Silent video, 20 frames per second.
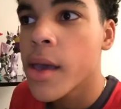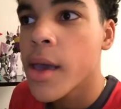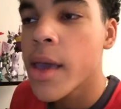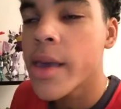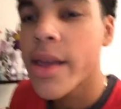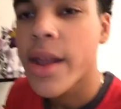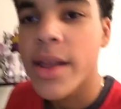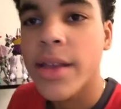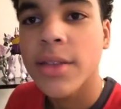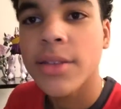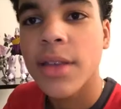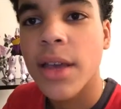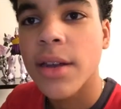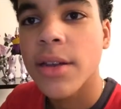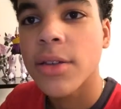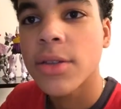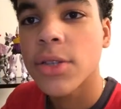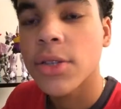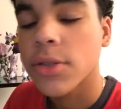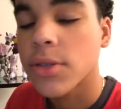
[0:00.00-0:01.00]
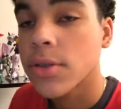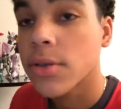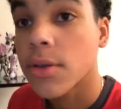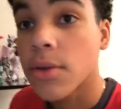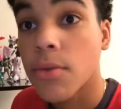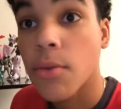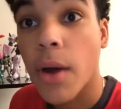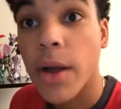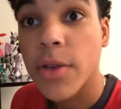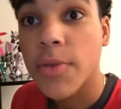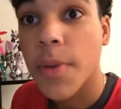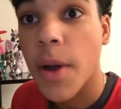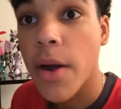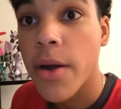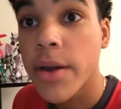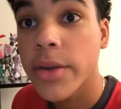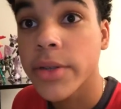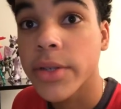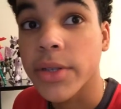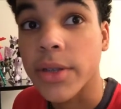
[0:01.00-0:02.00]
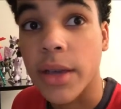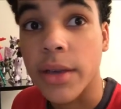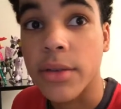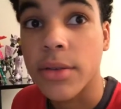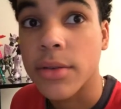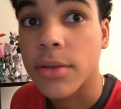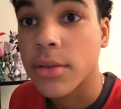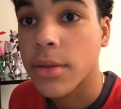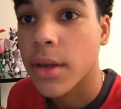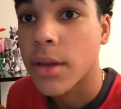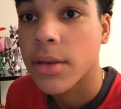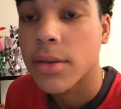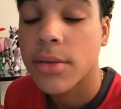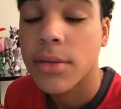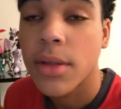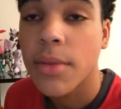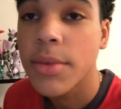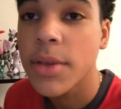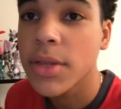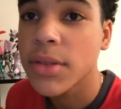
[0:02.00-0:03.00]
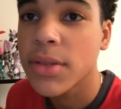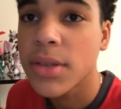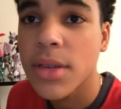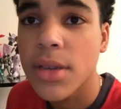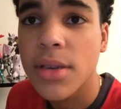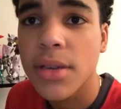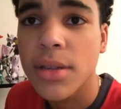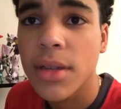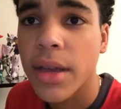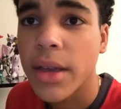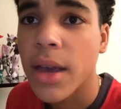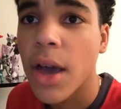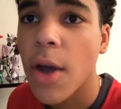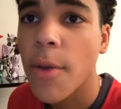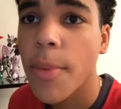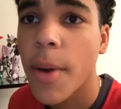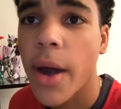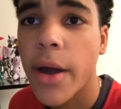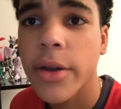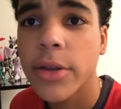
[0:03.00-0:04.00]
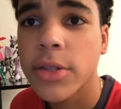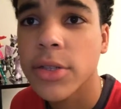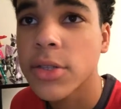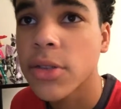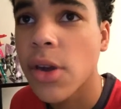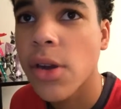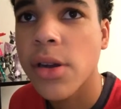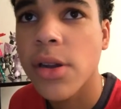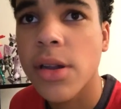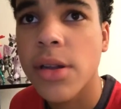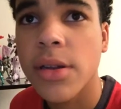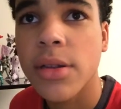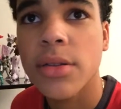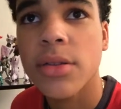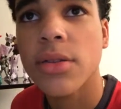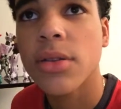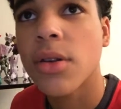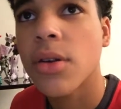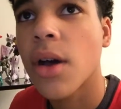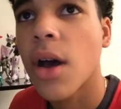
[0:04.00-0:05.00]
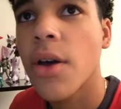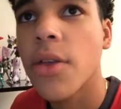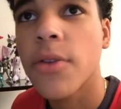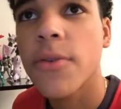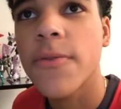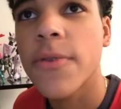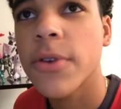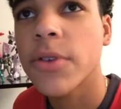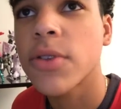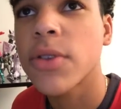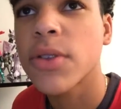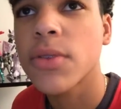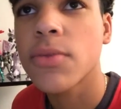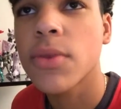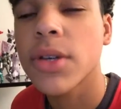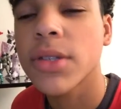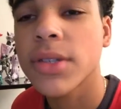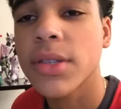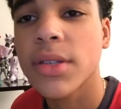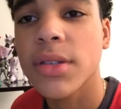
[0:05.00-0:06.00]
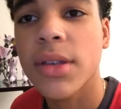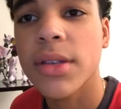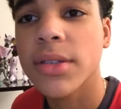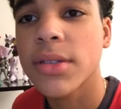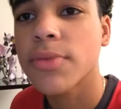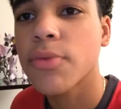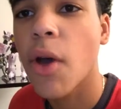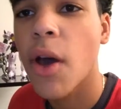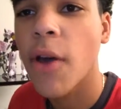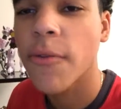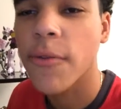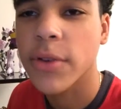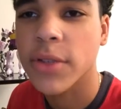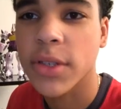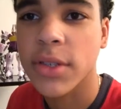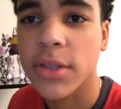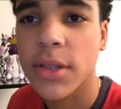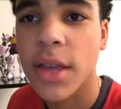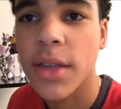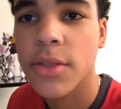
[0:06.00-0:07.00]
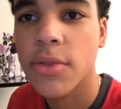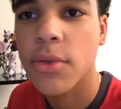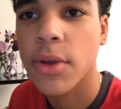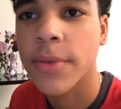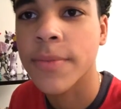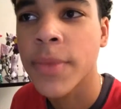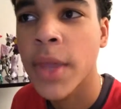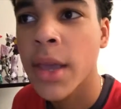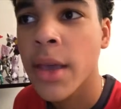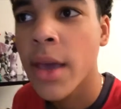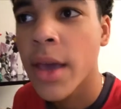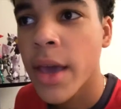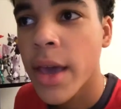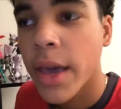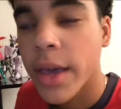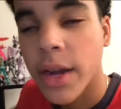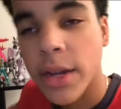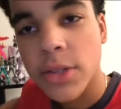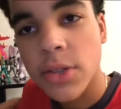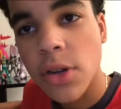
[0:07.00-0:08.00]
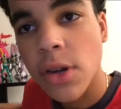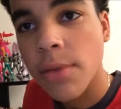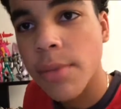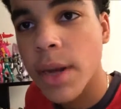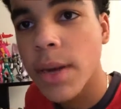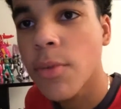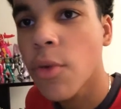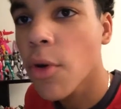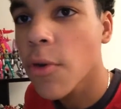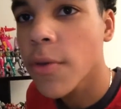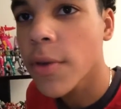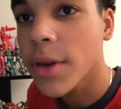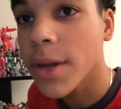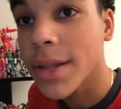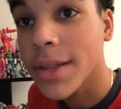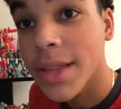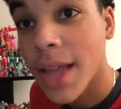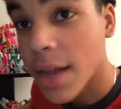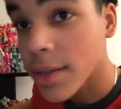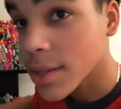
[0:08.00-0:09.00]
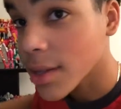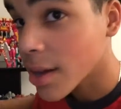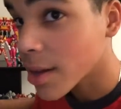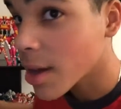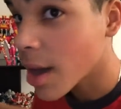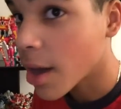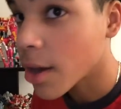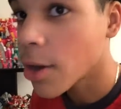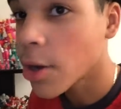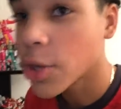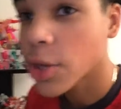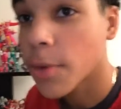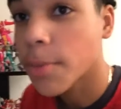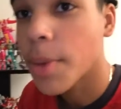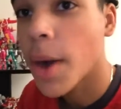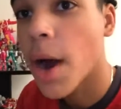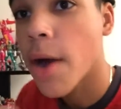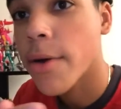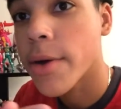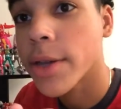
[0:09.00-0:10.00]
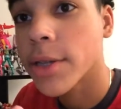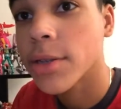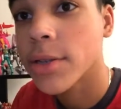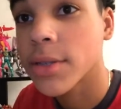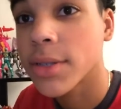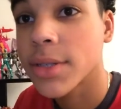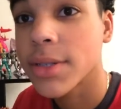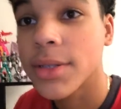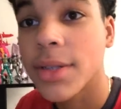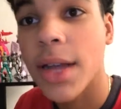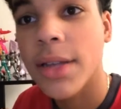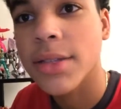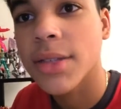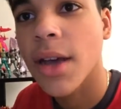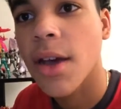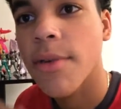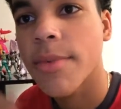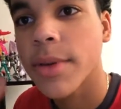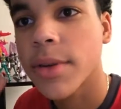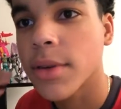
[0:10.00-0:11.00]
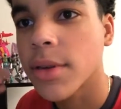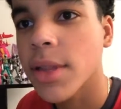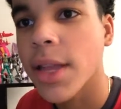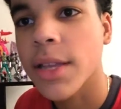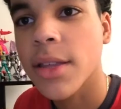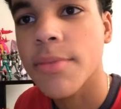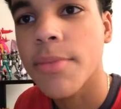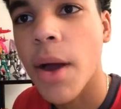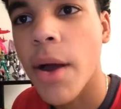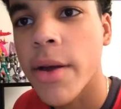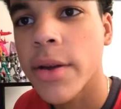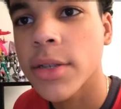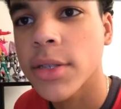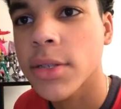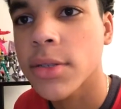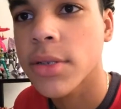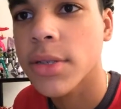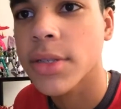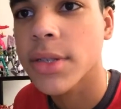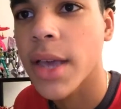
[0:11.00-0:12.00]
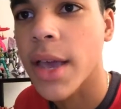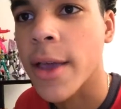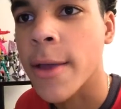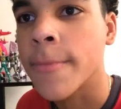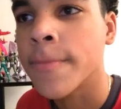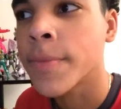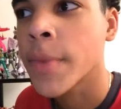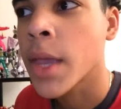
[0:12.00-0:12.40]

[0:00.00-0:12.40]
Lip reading: And I decided to just, watch Power Rangers again. Let me just see like how Power Rangers started, and how the first season was, since Wild Force is the 10th one. And I started Mighty Morphin, and that's how I got hooked on Power Rangers, and that's how I've been collecting Power Rangers to this day.